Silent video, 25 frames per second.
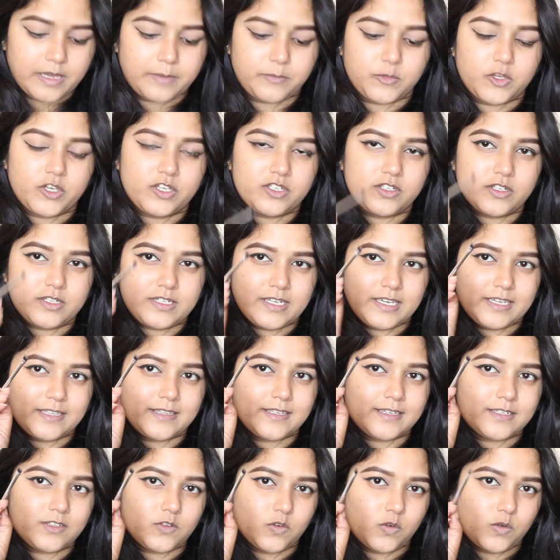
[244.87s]
I'm going to
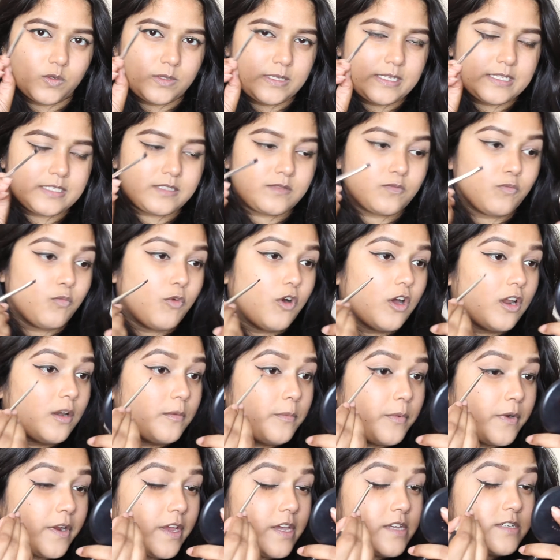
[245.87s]
take that on this
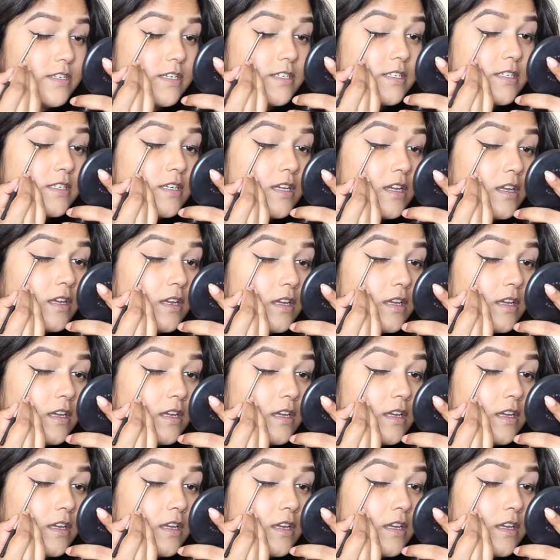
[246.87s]
small brush